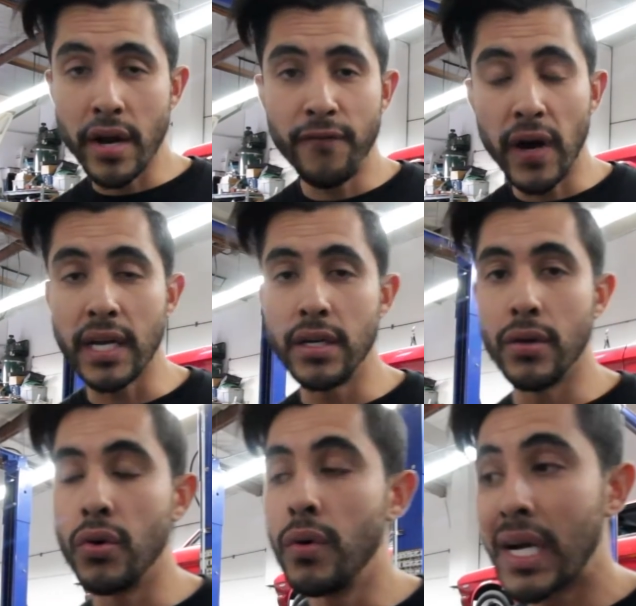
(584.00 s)
to fucking
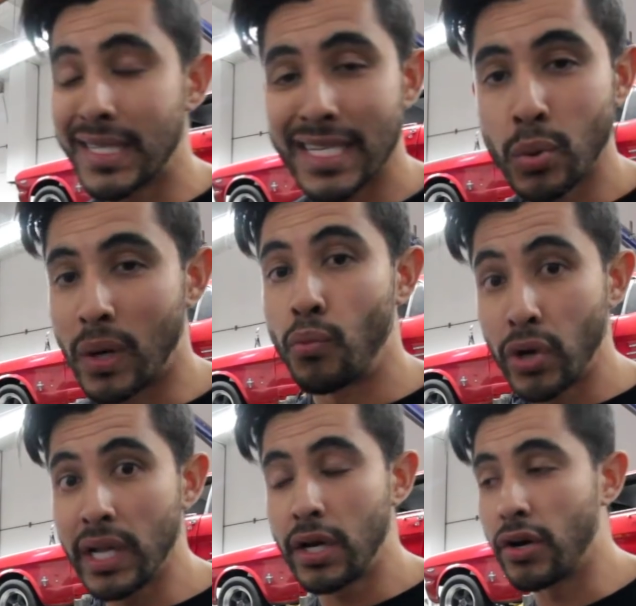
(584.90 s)
do, because that's what I'm
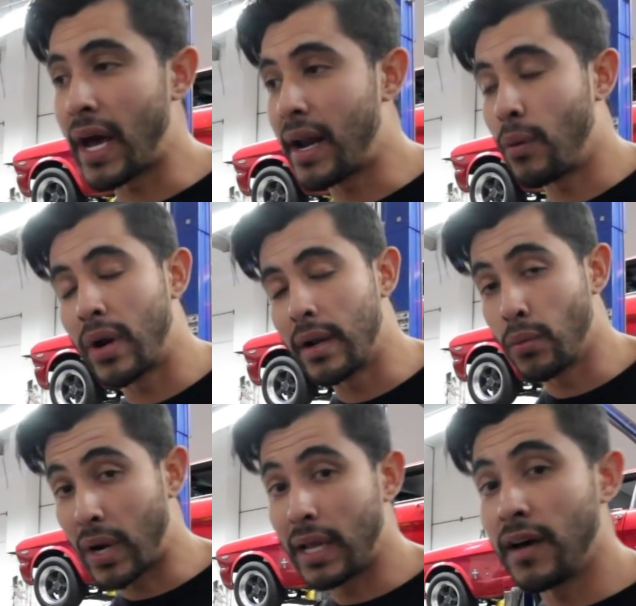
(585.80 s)
really good at and
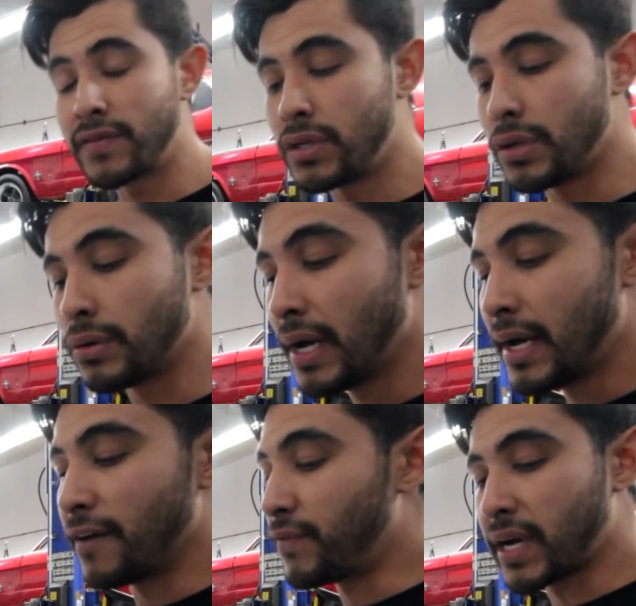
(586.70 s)
what I love to do.
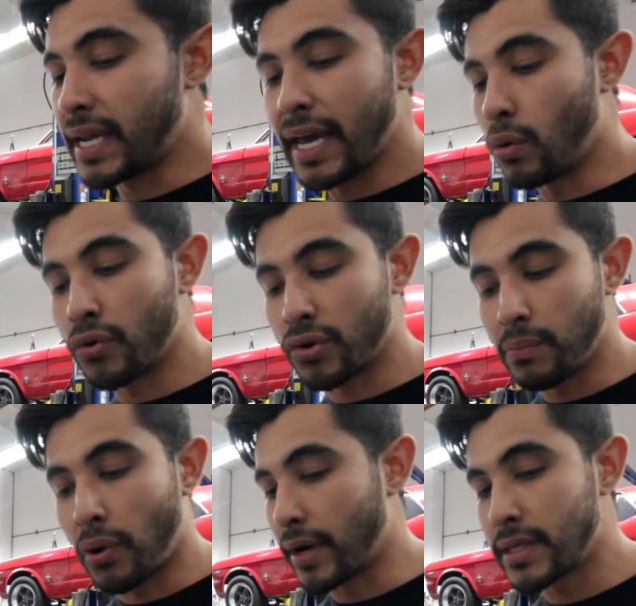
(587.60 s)
I fucking hate
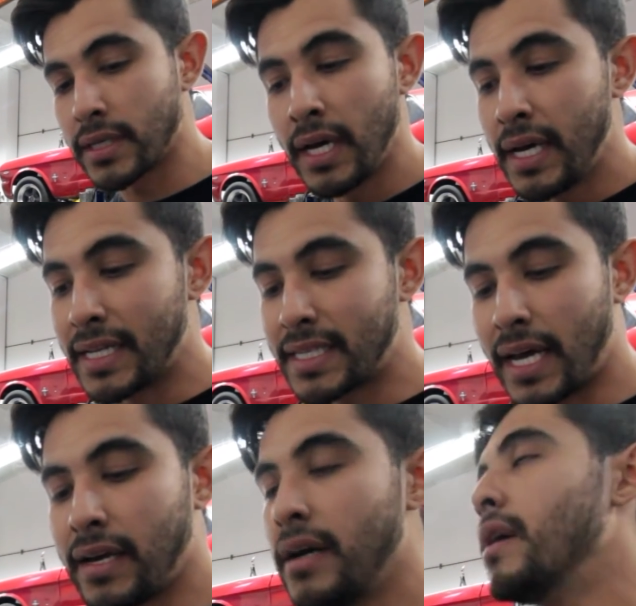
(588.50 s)
ordering parts. It's
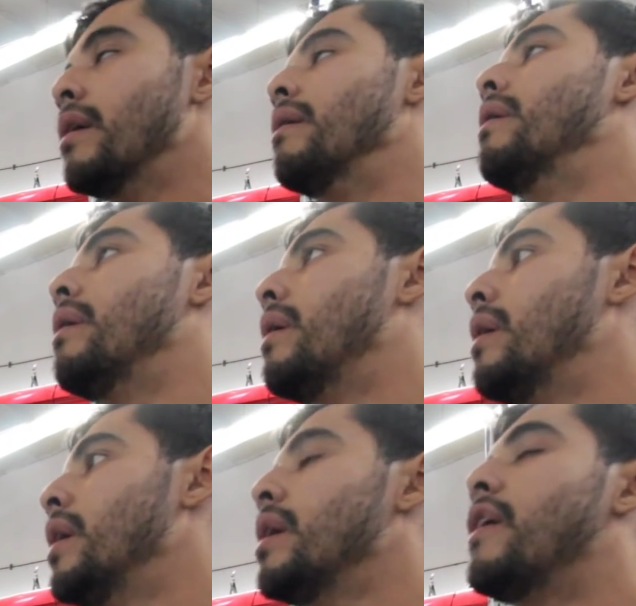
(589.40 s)
like,
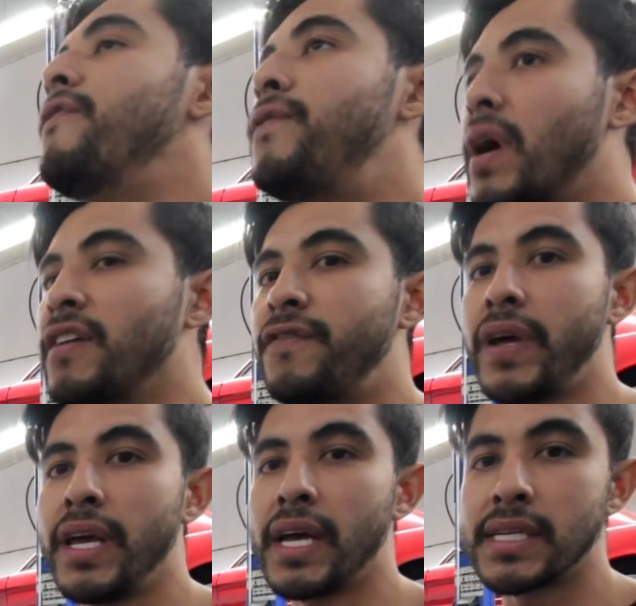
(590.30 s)
a fucking
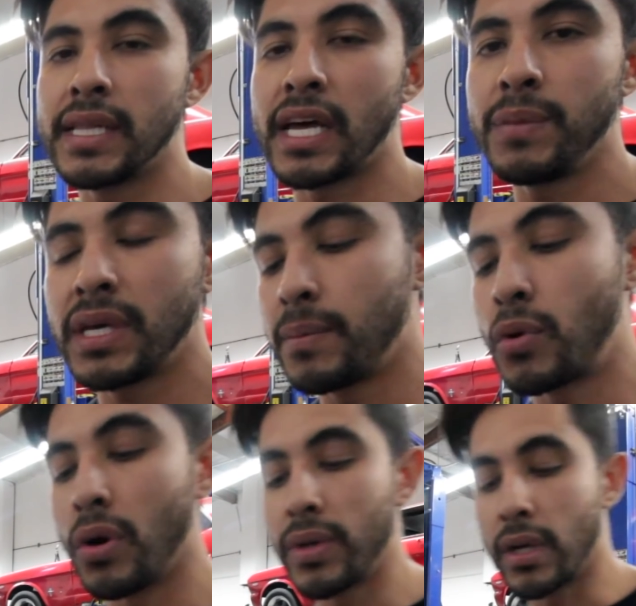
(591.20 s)
fitting isn't letting me keep
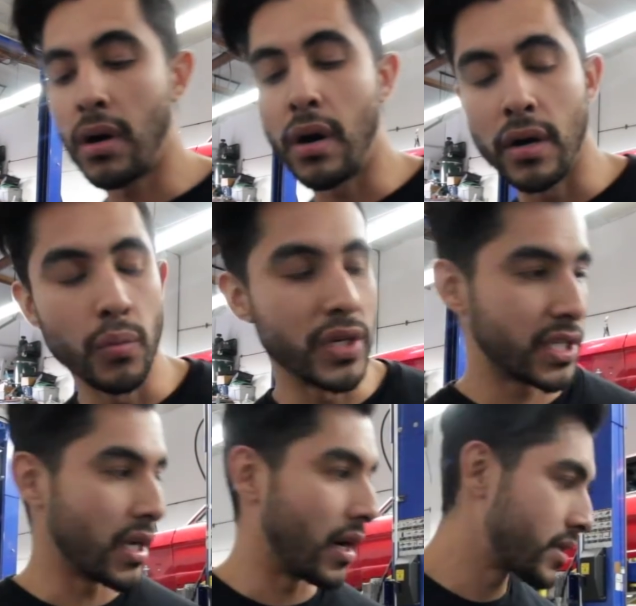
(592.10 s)
going with the car, which
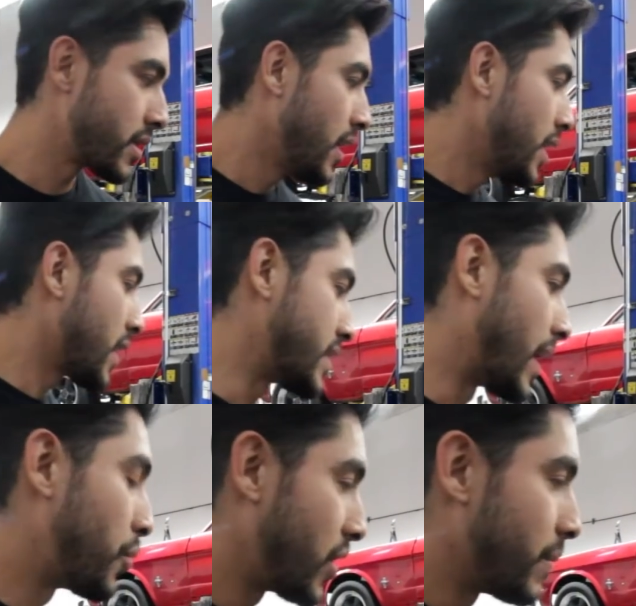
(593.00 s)
sucks, because I
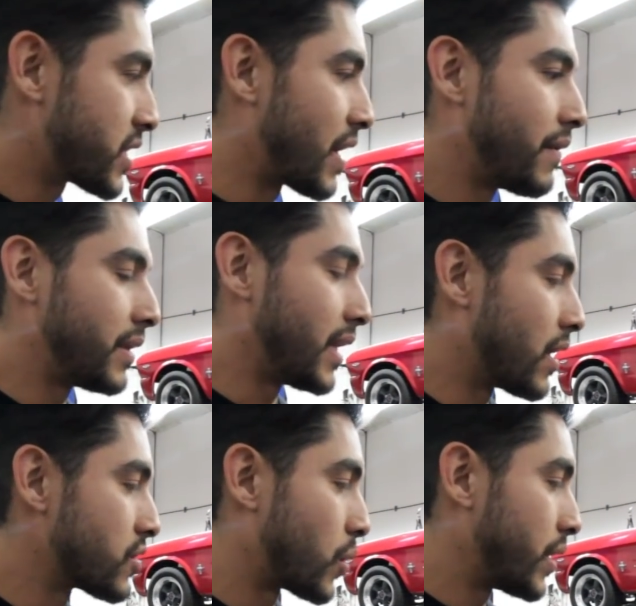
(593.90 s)
pretty much have everything
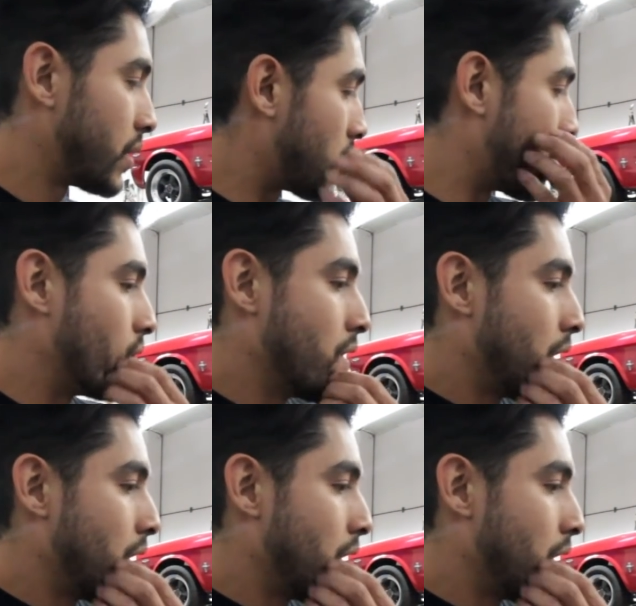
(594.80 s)
else ready to go.